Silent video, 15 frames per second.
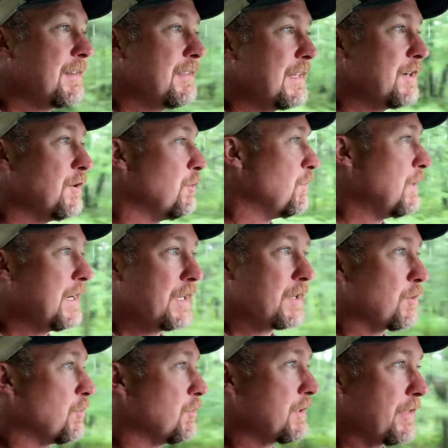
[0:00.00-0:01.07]
they don't want to
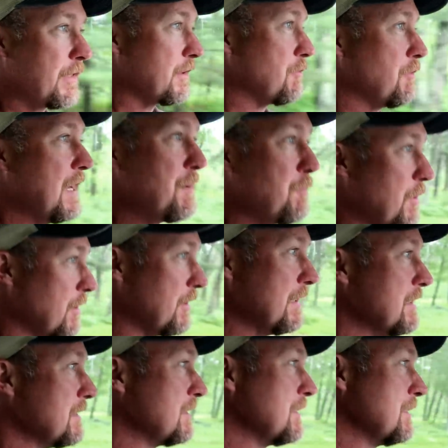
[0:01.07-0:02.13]
go to the
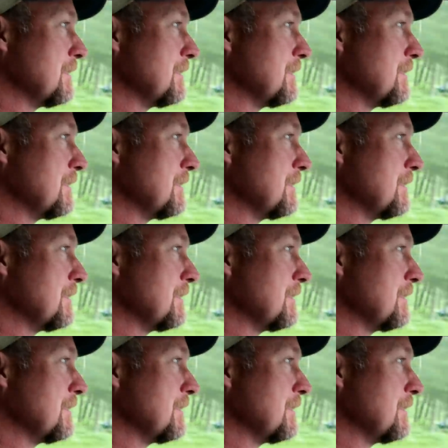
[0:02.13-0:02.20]
cranberries.